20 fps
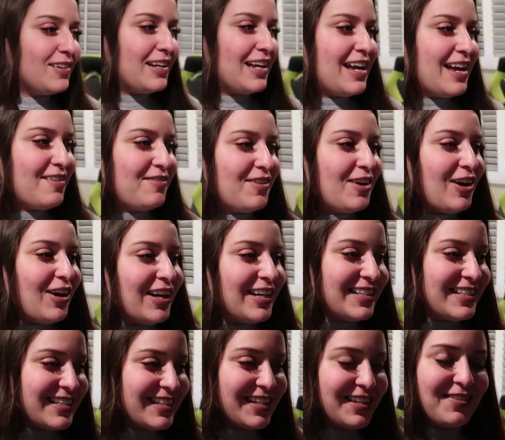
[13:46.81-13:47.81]
I have
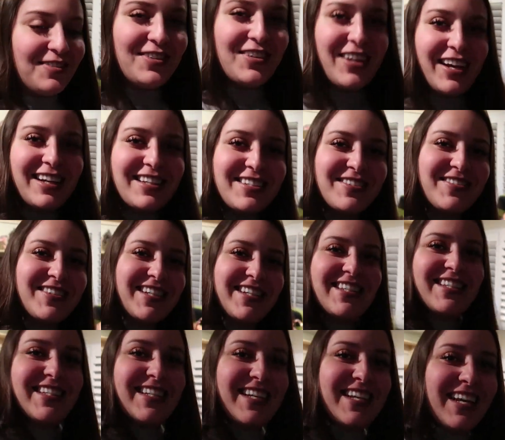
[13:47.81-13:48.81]
Ozzy if you guys want
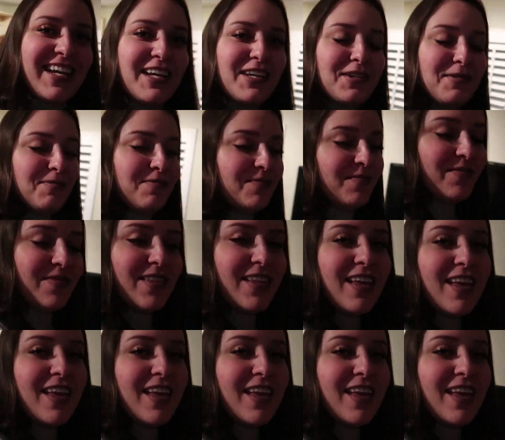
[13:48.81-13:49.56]
to see him.